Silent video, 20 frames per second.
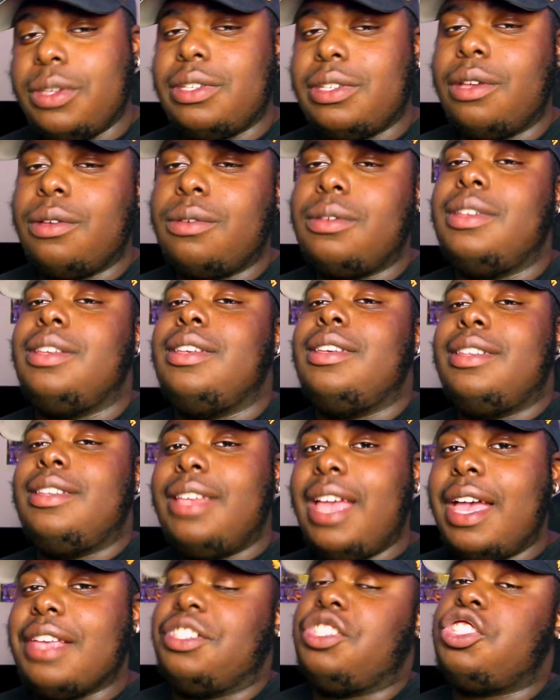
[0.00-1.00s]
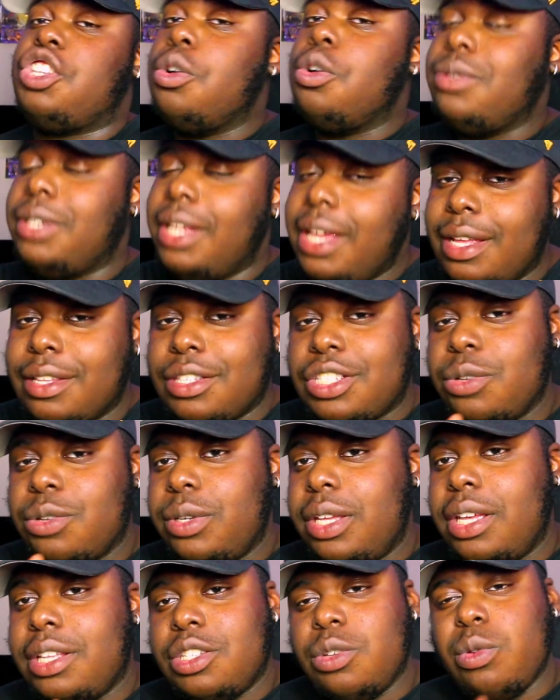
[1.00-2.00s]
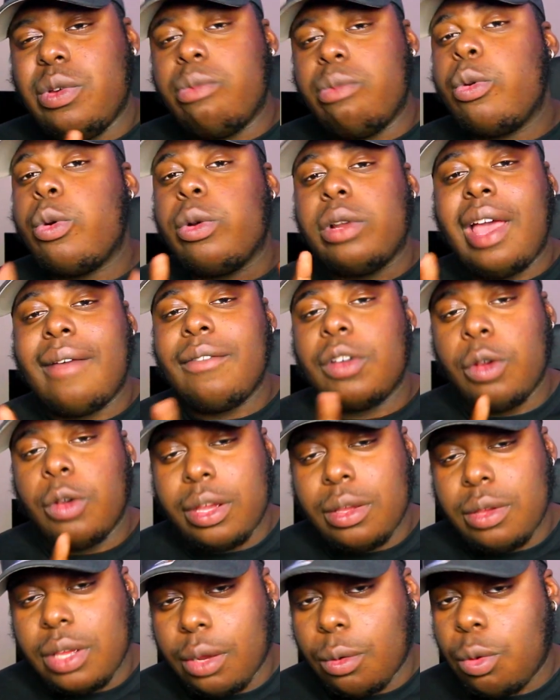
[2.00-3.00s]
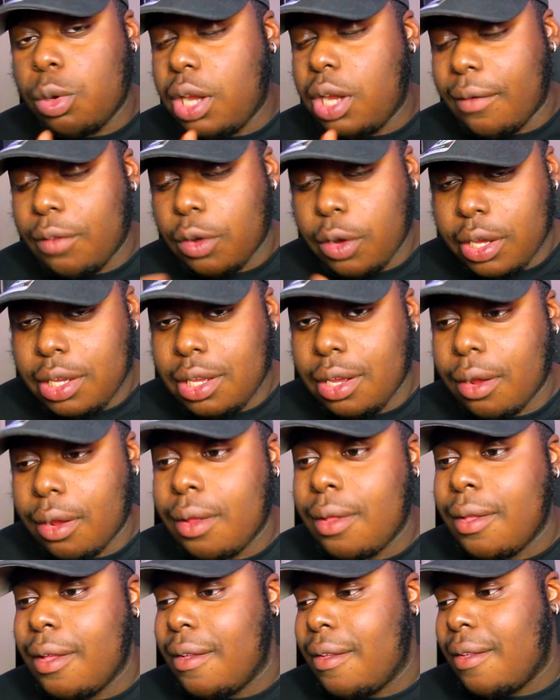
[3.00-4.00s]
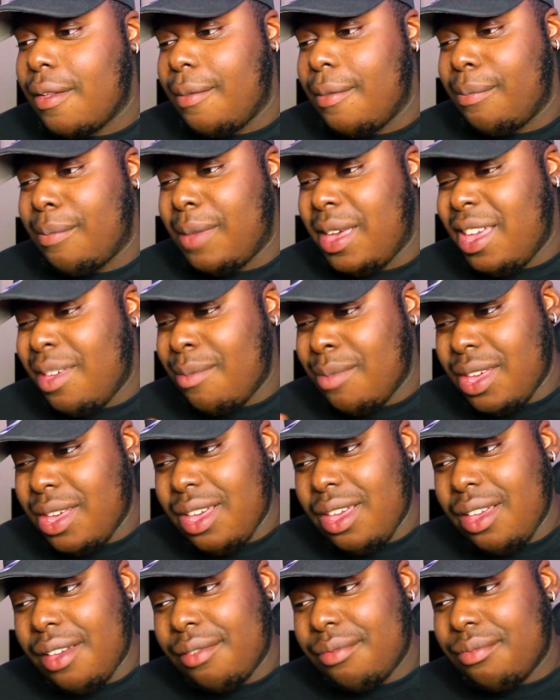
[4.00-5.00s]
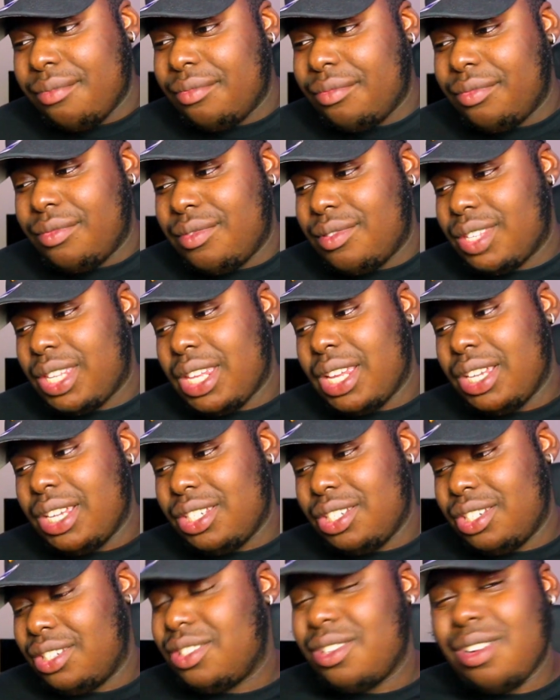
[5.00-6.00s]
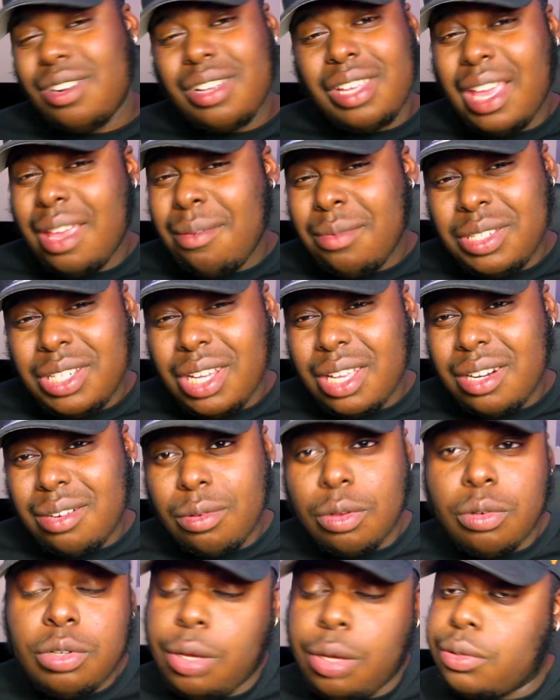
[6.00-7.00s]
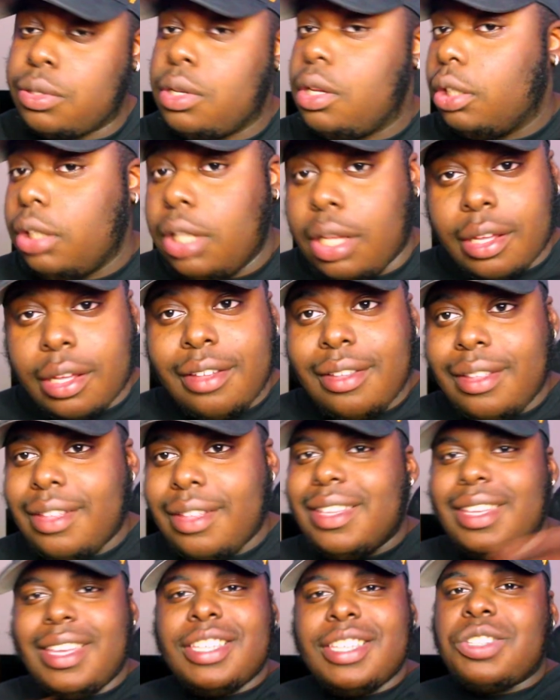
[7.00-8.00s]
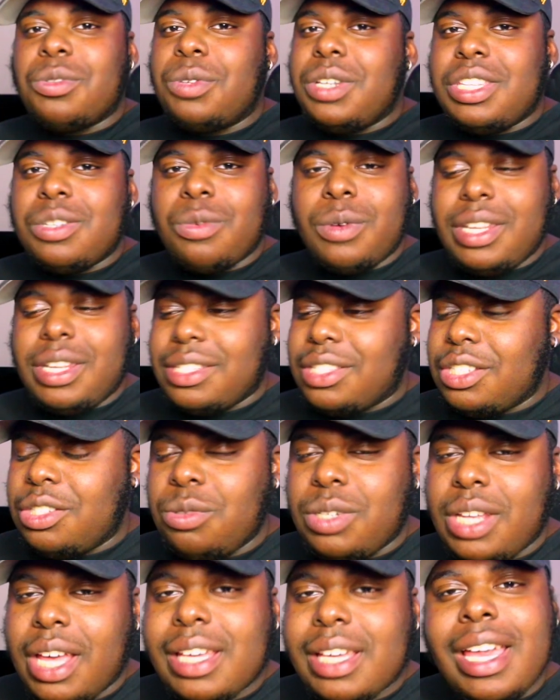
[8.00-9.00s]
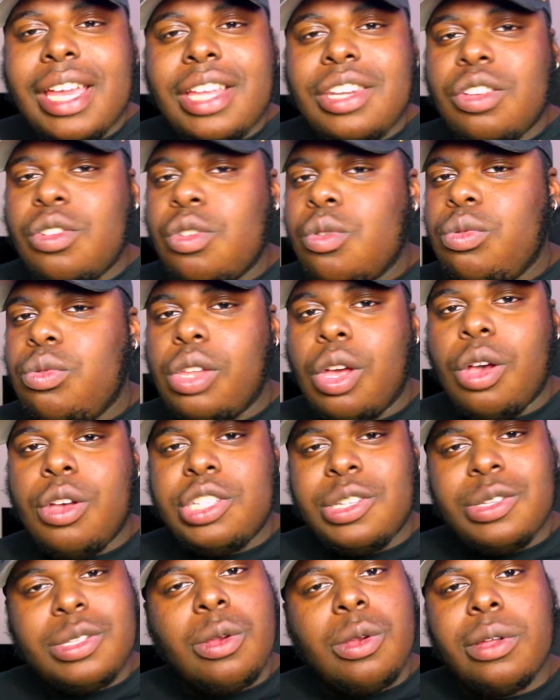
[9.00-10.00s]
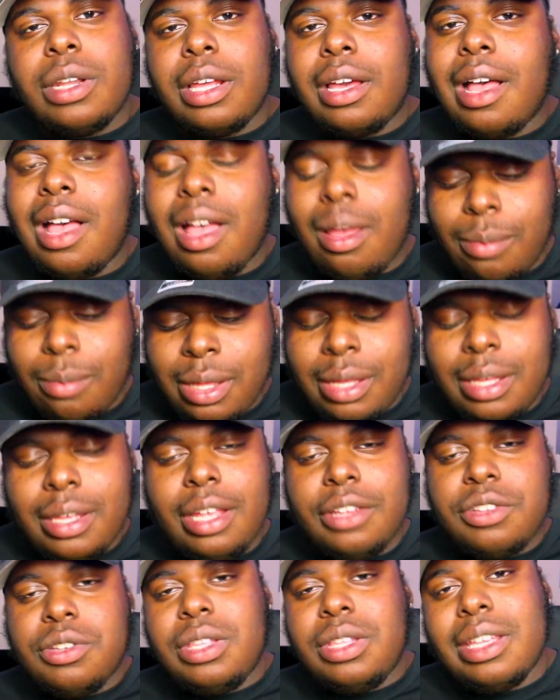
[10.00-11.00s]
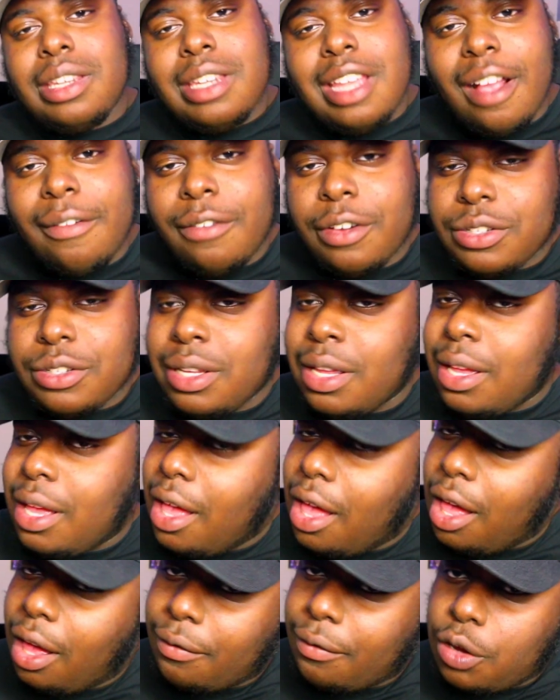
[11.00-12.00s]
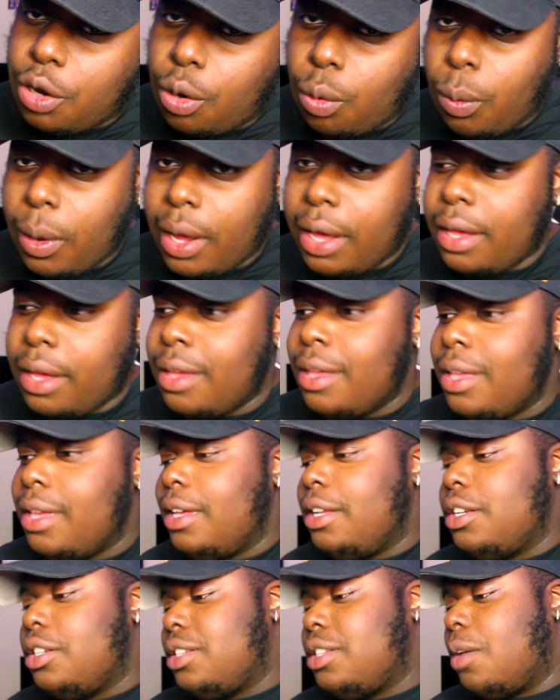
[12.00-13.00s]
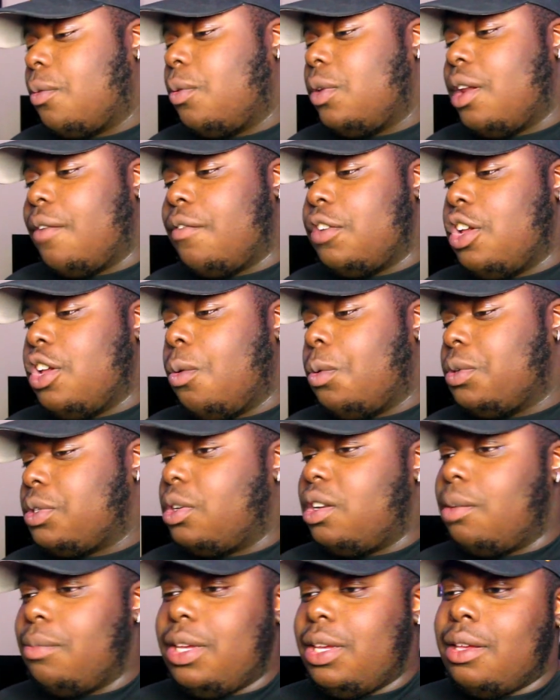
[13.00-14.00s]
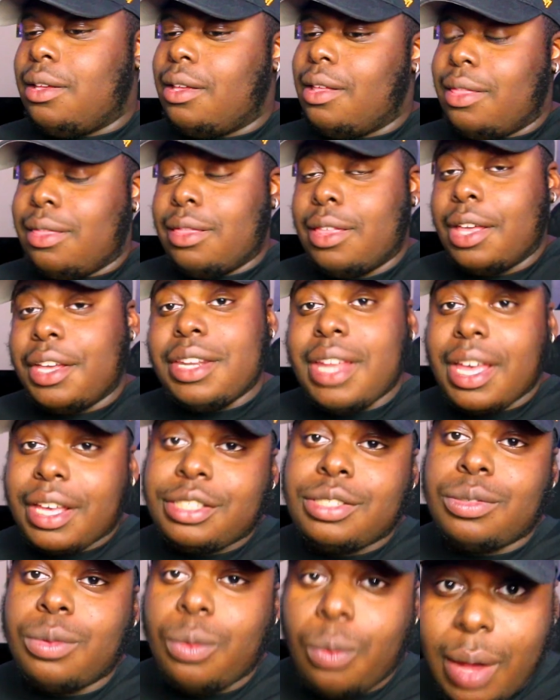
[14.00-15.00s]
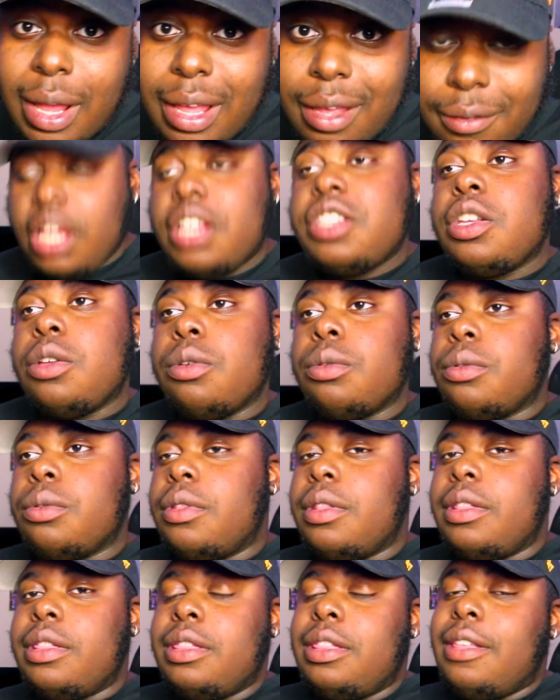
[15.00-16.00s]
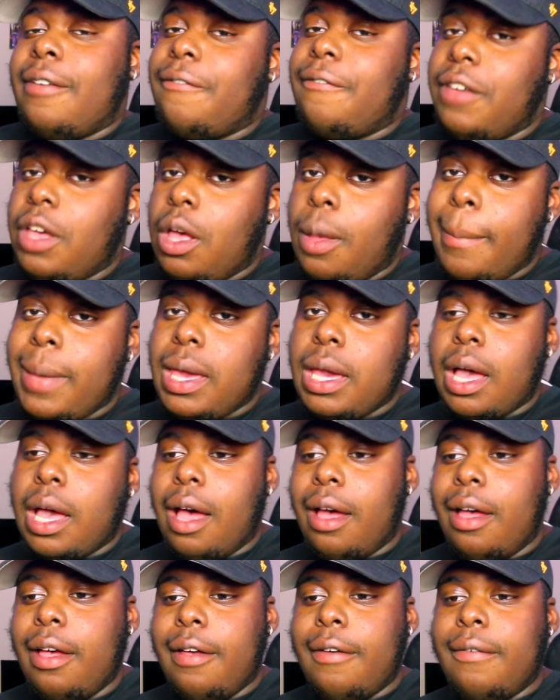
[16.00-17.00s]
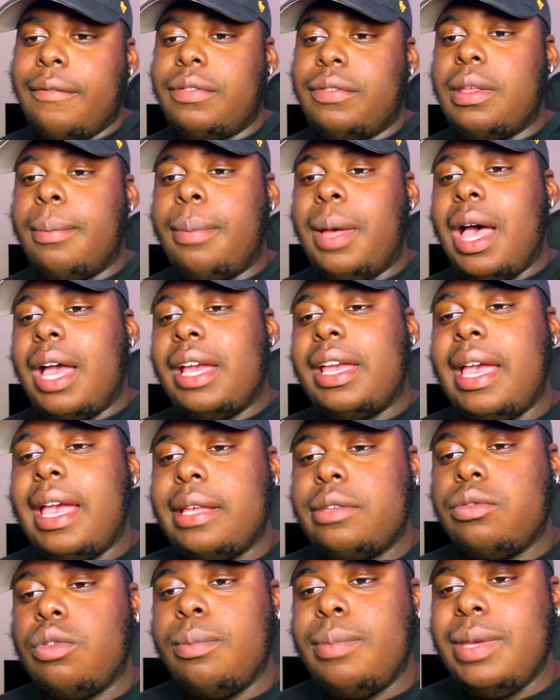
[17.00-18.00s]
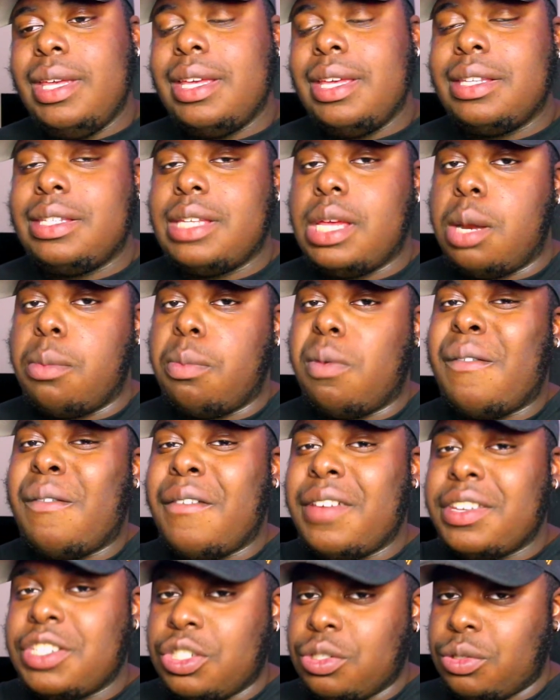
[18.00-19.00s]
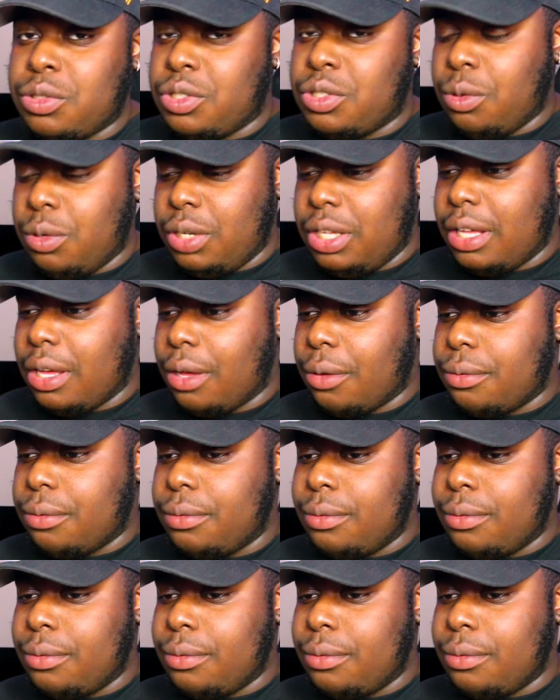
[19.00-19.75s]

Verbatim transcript: So yes, tune in, tune in, tune in. We're gonna have a great year. We're gonna have a great year. Maybe should I start a gaming channel? Who knows? Look, it's 2020, it's a new decade. Who knows what's going to come into the endeavors of your way? Just like we never know what's going to be the next wave. Also, the filming of the podcast will be inside a professional studio.